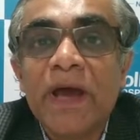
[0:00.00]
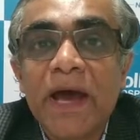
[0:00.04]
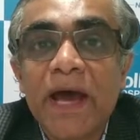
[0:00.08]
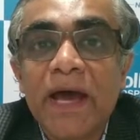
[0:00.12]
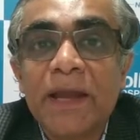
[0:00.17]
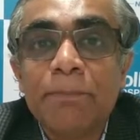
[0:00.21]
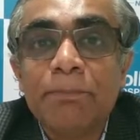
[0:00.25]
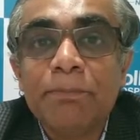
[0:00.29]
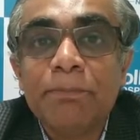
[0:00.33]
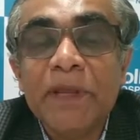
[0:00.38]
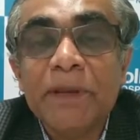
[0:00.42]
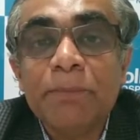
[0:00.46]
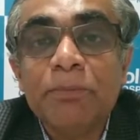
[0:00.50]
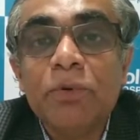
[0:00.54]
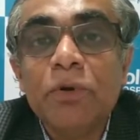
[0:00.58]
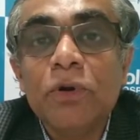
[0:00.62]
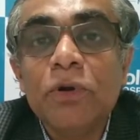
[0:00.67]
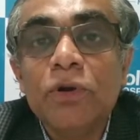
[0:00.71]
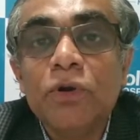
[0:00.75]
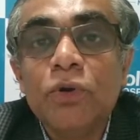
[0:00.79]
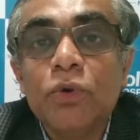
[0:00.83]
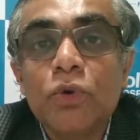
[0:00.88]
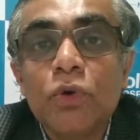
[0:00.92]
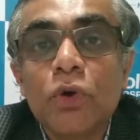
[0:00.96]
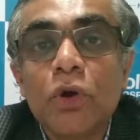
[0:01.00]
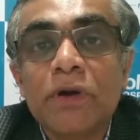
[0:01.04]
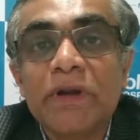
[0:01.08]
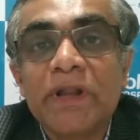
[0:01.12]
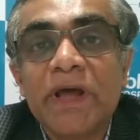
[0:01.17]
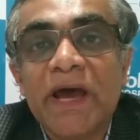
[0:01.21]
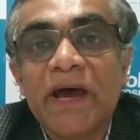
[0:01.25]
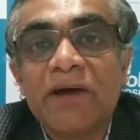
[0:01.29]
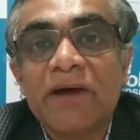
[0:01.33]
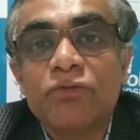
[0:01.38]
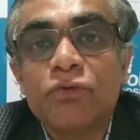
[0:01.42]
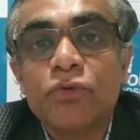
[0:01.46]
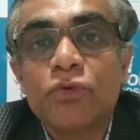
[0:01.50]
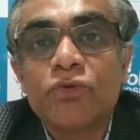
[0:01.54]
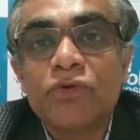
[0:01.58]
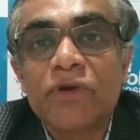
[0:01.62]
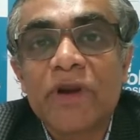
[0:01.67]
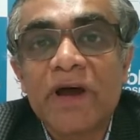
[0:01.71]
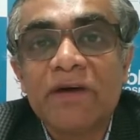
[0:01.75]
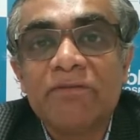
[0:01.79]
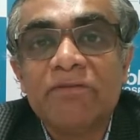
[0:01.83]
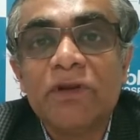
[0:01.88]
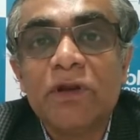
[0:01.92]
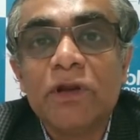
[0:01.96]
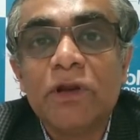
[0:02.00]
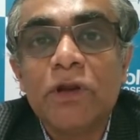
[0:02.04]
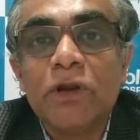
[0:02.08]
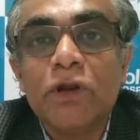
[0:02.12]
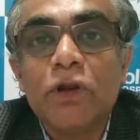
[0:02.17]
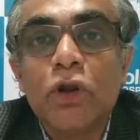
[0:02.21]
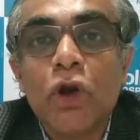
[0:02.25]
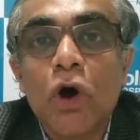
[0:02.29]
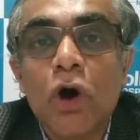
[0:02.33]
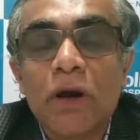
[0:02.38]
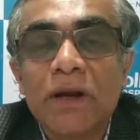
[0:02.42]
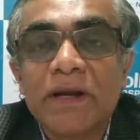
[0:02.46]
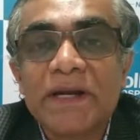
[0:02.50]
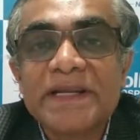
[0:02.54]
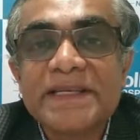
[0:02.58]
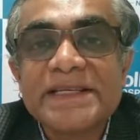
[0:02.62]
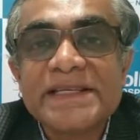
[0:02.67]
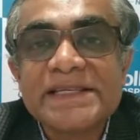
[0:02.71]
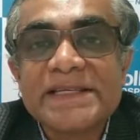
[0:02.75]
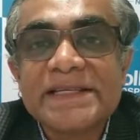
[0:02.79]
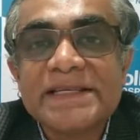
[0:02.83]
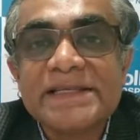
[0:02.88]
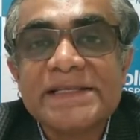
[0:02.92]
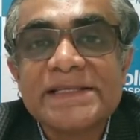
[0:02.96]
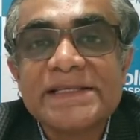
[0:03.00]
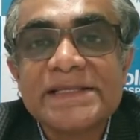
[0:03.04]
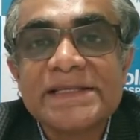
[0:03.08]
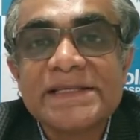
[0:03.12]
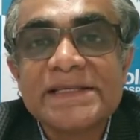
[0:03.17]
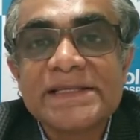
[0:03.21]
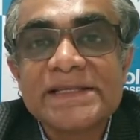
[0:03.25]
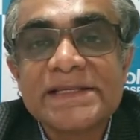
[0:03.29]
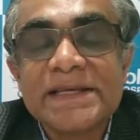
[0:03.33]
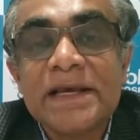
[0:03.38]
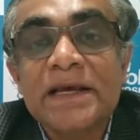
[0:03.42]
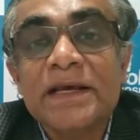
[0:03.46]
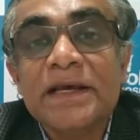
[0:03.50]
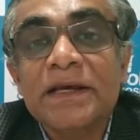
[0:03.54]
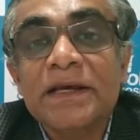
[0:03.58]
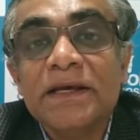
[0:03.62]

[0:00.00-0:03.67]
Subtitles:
and people do not have to travel long distances.